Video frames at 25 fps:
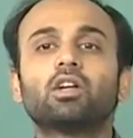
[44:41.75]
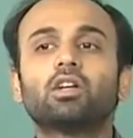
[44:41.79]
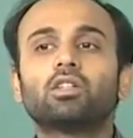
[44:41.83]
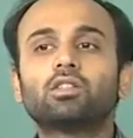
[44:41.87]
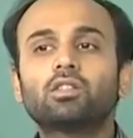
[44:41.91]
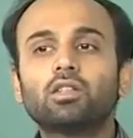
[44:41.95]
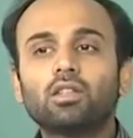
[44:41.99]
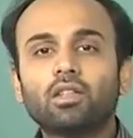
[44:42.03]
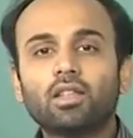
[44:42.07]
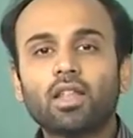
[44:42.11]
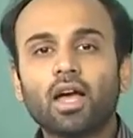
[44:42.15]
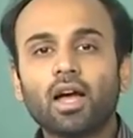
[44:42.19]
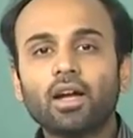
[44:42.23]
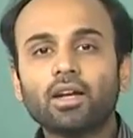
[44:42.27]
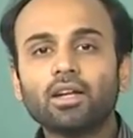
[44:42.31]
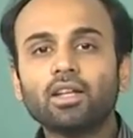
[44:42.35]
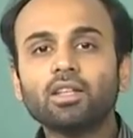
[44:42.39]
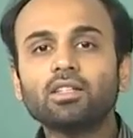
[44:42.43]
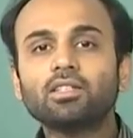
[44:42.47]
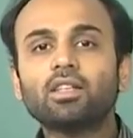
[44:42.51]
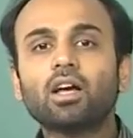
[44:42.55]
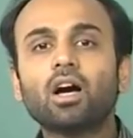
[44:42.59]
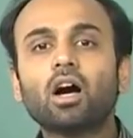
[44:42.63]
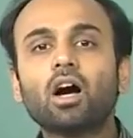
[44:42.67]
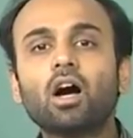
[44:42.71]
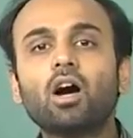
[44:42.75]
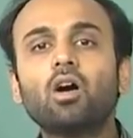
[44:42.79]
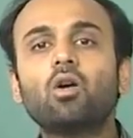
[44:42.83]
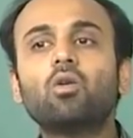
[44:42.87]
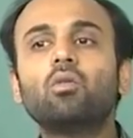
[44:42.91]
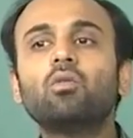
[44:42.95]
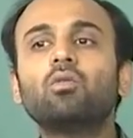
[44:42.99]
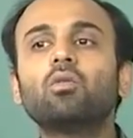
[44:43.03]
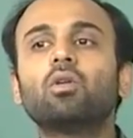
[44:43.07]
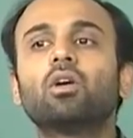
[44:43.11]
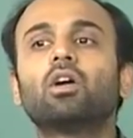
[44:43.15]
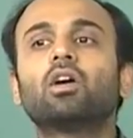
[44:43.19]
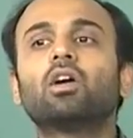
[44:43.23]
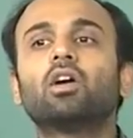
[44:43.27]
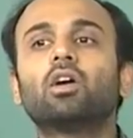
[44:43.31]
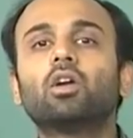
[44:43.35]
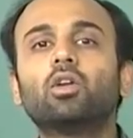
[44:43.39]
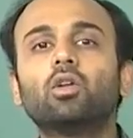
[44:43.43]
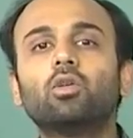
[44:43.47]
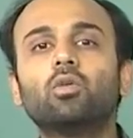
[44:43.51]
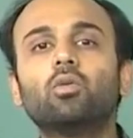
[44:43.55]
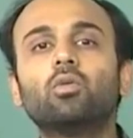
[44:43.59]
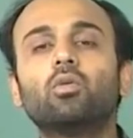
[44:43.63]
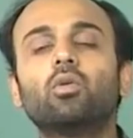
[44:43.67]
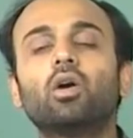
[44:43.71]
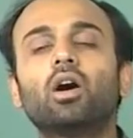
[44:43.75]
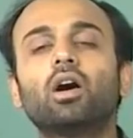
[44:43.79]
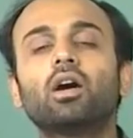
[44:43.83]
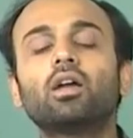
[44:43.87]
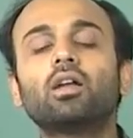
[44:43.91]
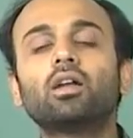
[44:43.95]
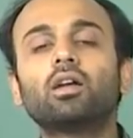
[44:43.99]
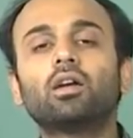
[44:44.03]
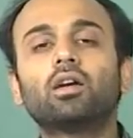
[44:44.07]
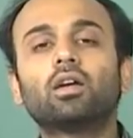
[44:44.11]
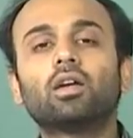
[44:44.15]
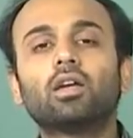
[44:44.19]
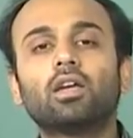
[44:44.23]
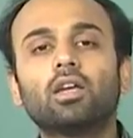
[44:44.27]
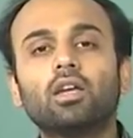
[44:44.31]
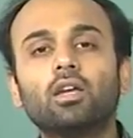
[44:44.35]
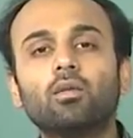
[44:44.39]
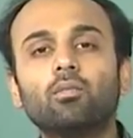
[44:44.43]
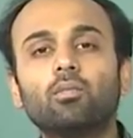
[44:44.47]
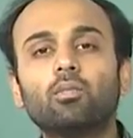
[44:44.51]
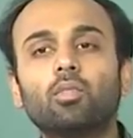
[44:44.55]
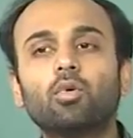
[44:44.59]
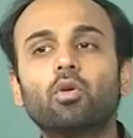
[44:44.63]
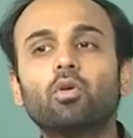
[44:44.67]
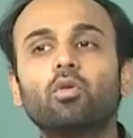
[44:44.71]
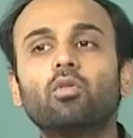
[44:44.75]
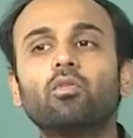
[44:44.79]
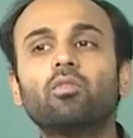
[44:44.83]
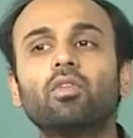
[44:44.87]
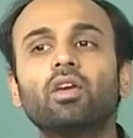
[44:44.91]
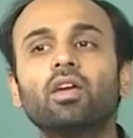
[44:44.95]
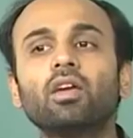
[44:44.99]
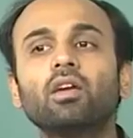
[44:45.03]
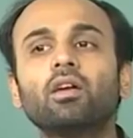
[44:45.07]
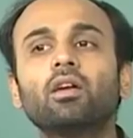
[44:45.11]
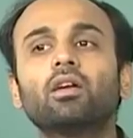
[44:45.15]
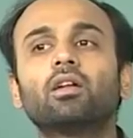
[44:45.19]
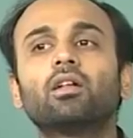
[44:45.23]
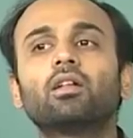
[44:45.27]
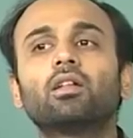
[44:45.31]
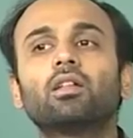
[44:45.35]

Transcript: So, that is how you are improving